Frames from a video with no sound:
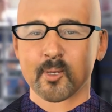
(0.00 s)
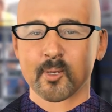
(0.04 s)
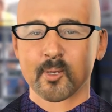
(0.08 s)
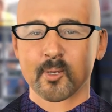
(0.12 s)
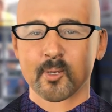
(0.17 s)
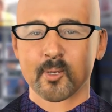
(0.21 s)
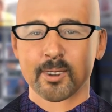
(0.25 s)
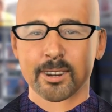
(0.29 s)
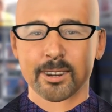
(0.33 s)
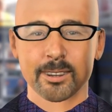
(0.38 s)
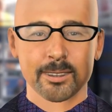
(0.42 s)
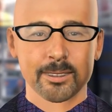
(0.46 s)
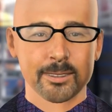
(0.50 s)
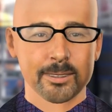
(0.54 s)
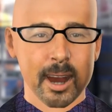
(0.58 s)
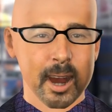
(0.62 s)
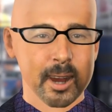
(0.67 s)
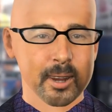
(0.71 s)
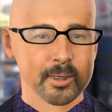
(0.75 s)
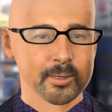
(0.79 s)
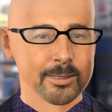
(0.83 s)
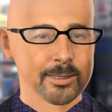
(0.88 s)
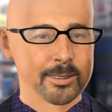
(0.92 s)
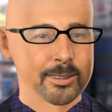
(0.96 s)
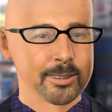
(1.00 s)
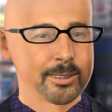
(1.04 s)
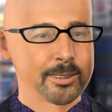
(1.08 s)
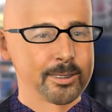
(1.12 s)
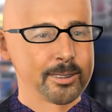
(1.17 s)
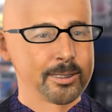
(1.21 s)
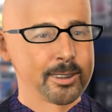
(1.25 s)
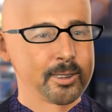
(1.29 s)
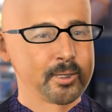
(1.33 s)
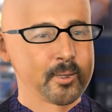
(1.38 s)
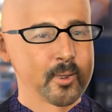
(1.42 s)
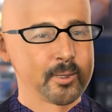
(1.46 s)
Chainlink oracles
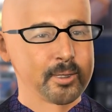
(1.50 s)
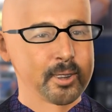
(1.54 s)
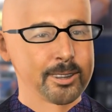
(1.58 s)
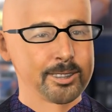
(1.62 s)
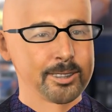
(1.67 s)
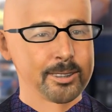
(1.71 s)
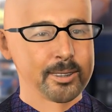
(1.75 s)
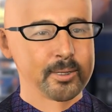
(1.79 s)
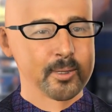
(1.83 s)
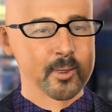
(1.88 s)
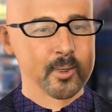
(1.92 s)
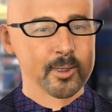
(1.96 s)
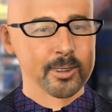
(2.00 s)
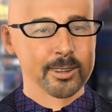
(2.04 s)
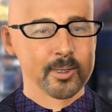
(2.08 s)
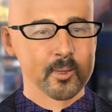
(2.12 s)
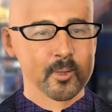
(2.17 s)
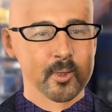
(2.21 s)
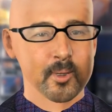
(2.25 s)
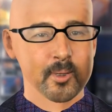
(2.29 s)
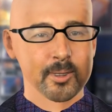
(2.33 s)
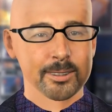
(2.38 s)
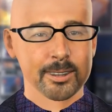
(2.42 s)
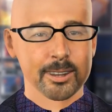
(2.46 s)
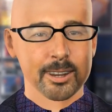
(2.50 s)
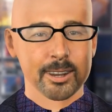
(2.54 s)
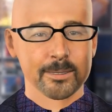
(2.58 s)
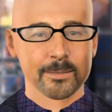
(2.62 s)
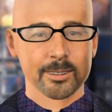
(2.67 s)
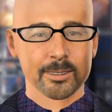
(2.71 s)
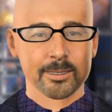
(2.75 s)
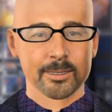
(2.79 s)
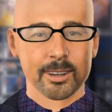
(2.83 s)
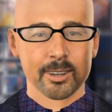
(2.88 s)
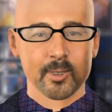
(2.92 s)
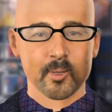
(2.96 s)
will ensure the security and
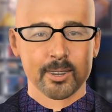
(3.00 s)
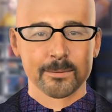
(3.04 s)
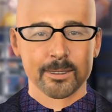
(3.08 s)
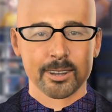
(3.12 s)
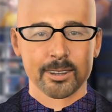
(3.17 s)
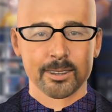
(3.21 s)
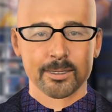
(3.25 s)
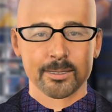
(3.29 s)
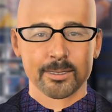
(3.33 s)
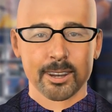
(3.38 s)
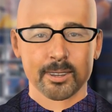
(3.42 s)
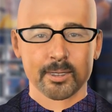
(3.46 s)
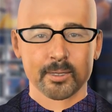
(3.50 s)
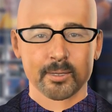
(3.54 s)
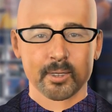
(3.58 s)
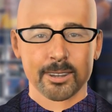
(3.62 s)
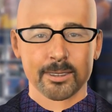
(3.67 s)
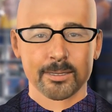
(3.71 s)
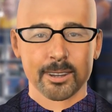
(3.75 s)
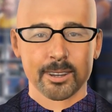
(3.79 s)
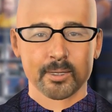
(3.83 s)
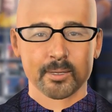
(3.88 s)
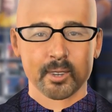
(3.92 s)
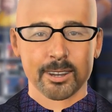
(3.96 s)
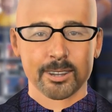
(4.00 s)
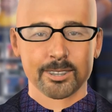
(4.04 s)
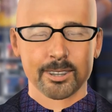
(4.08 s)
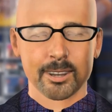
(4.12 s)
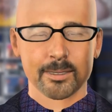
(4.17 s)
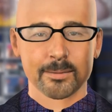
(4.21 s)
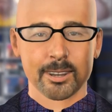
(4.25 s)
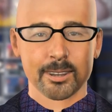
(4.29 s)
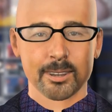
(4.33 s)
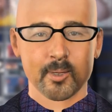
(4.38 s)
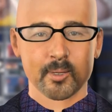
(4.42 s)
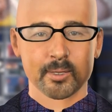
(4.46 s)
reliability of any data that enters
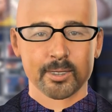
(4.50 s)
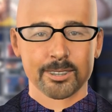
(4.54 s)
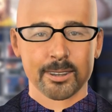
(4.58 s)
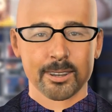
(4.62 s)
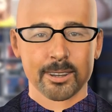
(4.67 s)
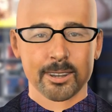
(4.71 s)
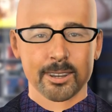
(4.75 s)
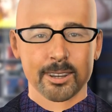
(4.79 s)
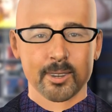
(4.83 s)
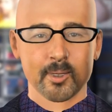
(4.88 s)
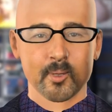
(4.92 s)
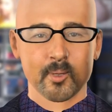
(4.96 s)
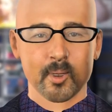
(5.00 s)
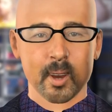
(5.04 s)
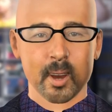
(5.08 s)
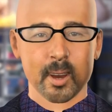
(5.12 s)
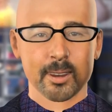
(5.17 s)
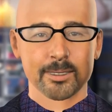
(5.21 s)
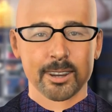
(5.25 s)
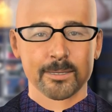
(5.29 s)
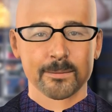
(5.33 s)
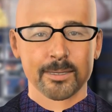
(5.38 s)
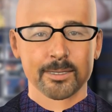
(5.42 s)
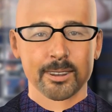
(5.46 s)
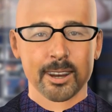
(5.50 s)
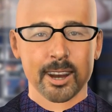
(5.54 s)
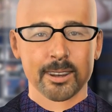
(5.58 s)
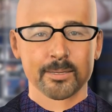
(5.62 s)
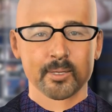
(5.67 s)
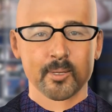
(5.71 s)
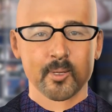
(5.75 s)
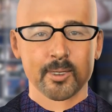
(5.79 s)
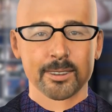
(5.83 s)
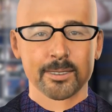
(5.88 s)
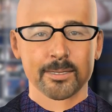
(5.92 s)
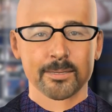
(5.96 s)
and exits the aelf
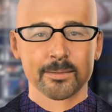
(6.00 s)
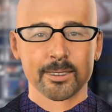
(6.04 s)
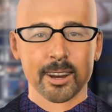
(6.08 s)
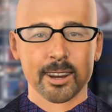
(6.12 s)
blockchain,